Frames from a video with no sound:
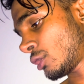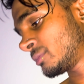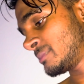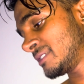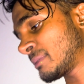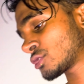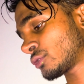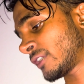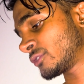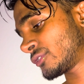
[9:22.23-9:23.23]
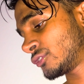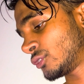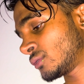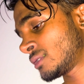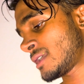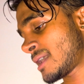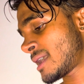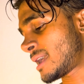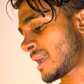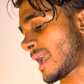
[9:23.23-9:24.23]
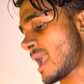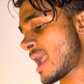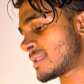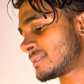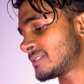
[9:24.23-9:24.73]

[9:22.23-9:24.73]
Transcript: hope to be special friends with soon. And